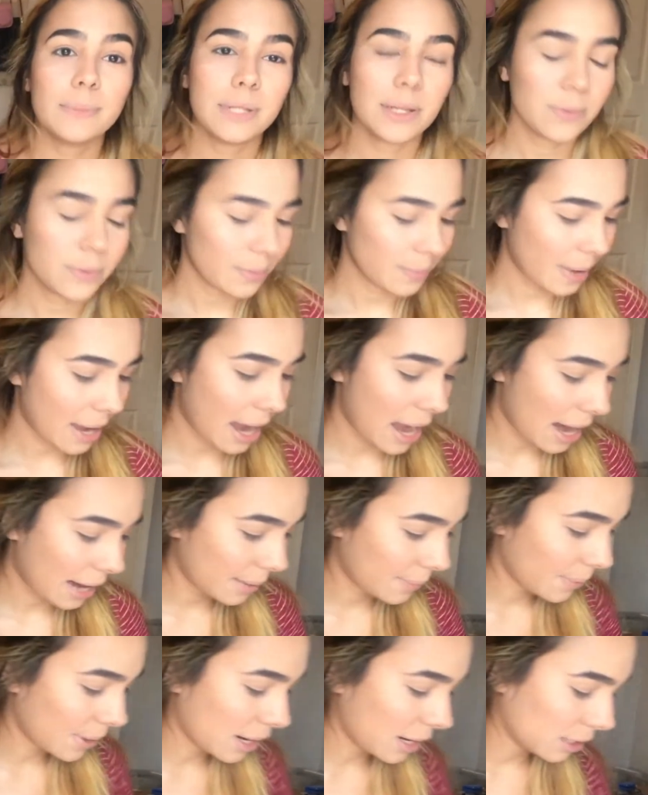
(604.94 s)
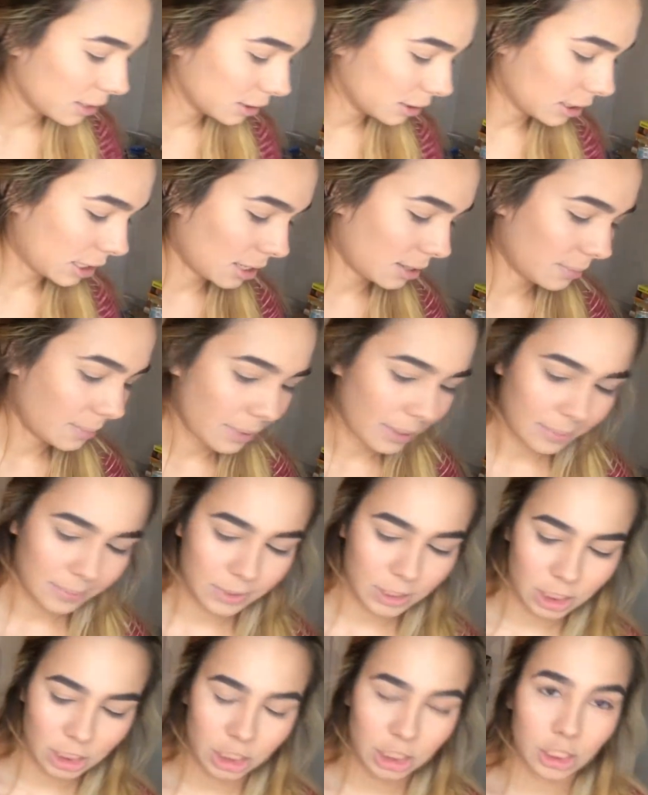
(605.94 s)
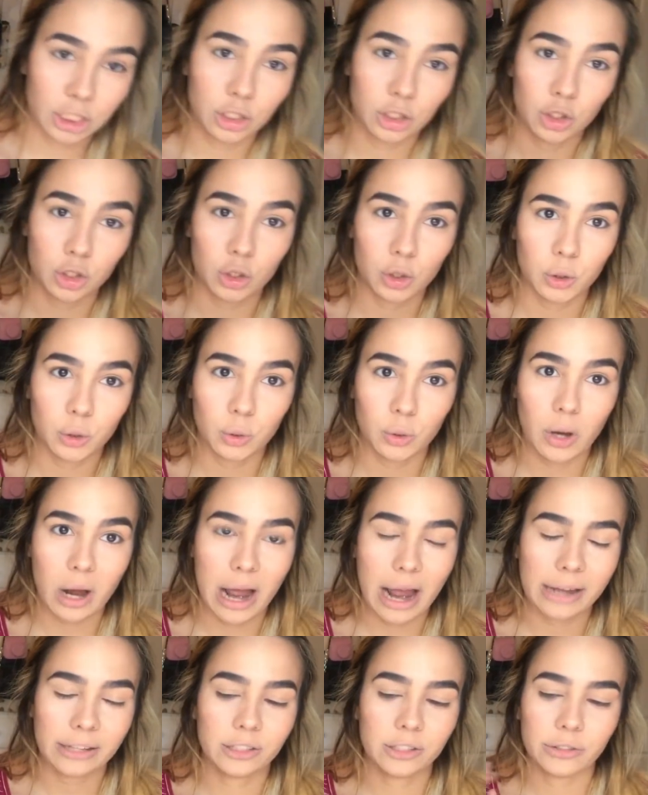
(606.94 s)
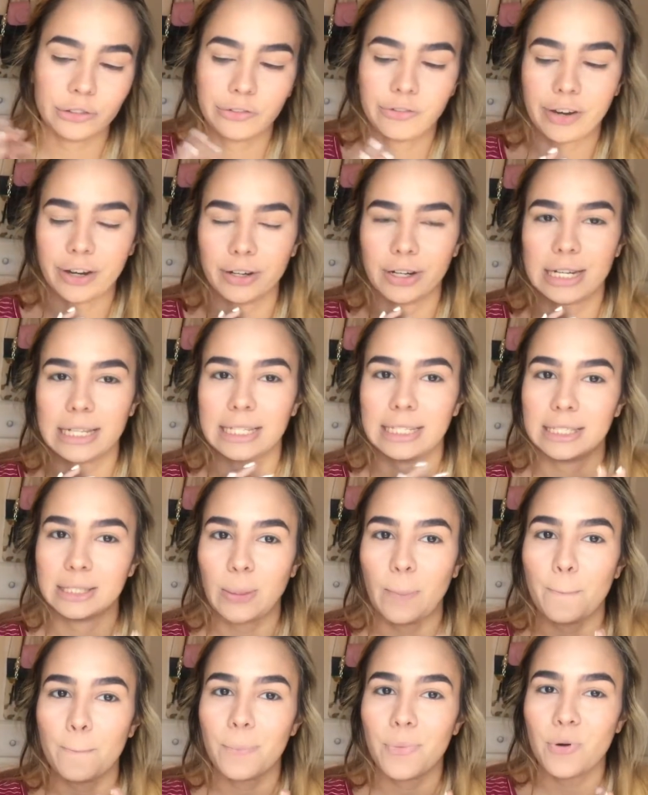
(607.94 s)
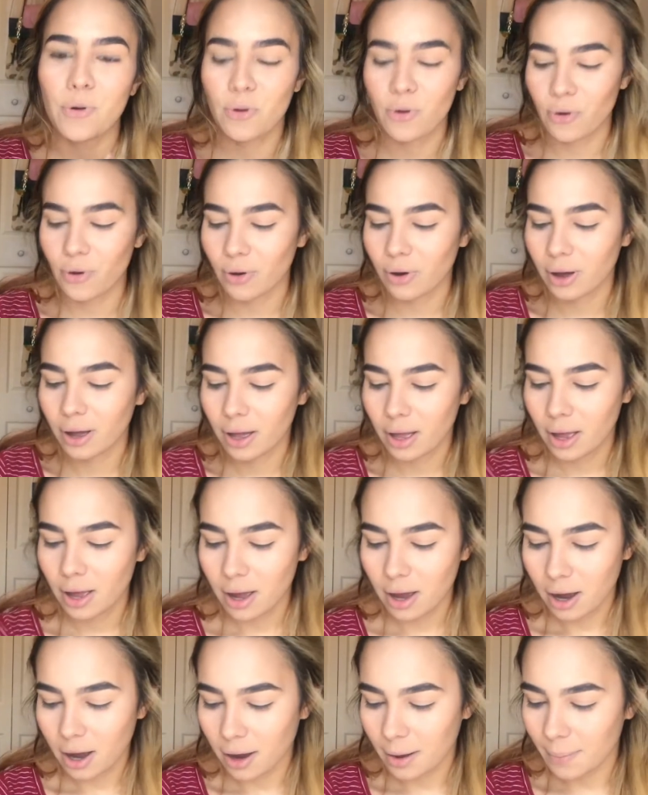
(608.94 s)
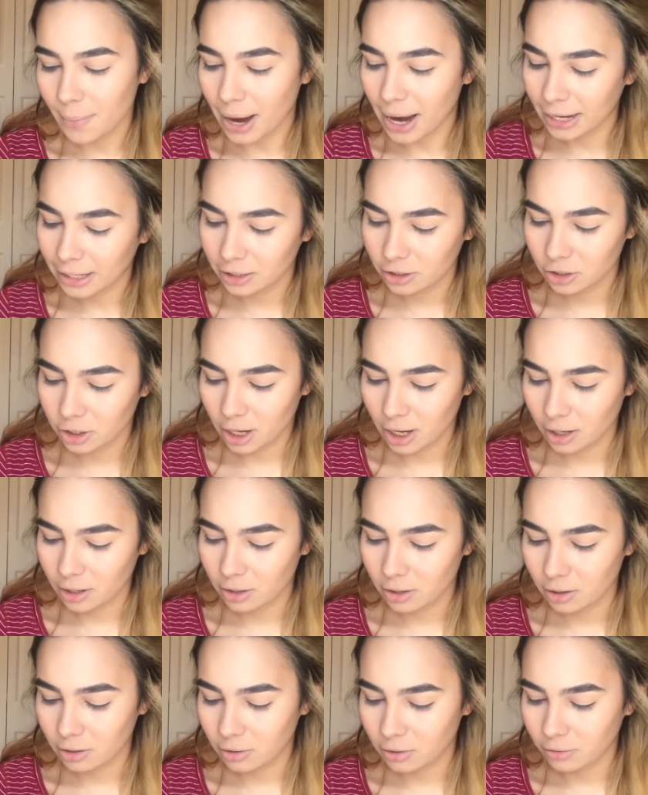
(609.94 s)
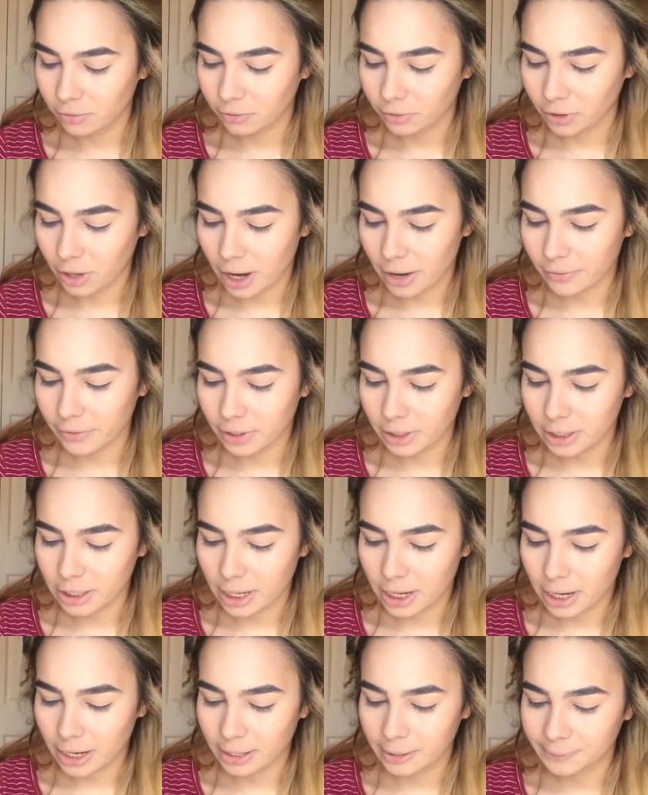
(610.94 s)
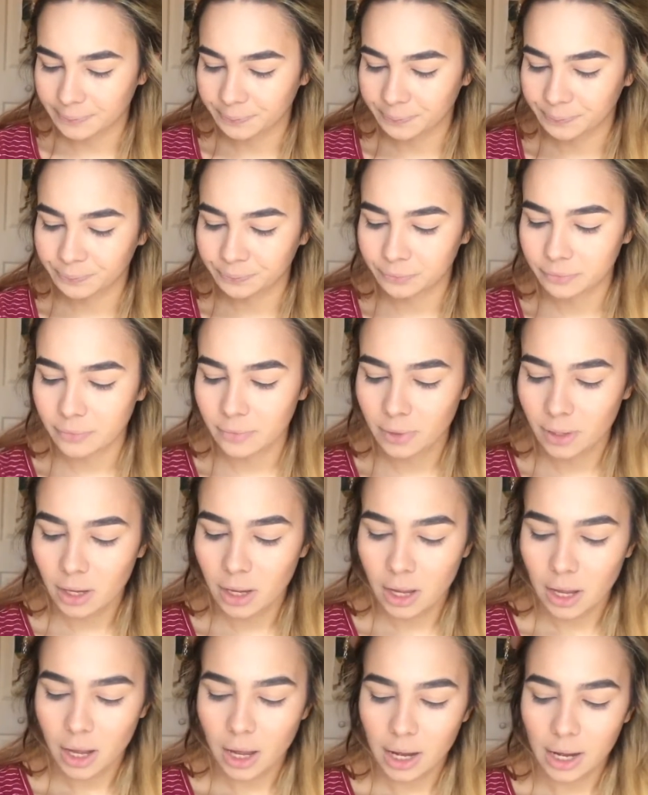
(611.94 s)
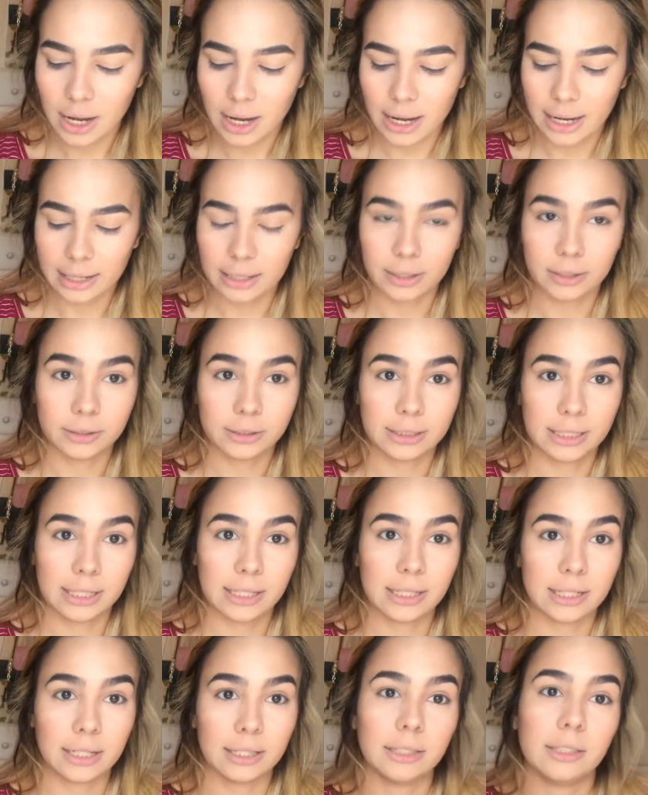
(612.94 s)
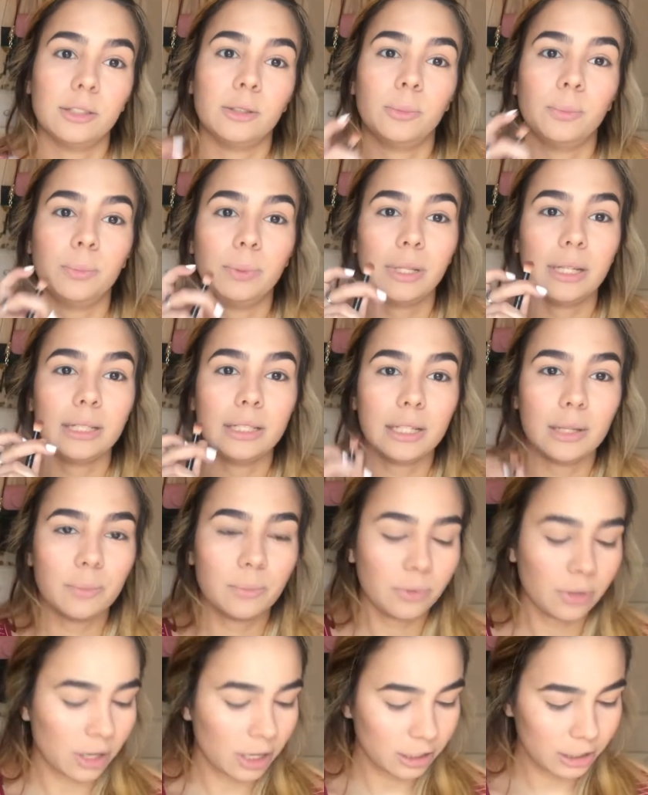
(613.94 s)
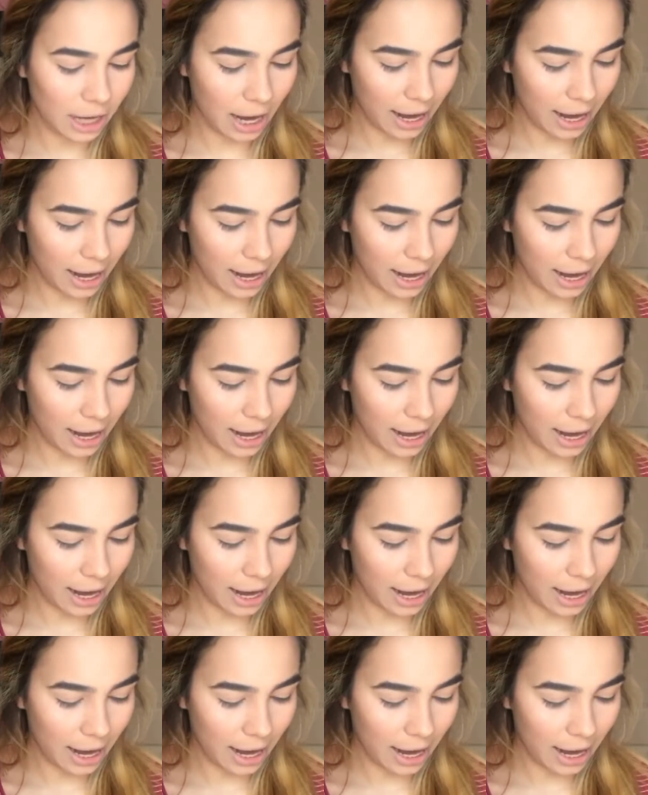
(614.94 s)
I'm done with my eyebrows, I'm just gonna do a very simple eyeshadow for every day. I'll take a little blending brush.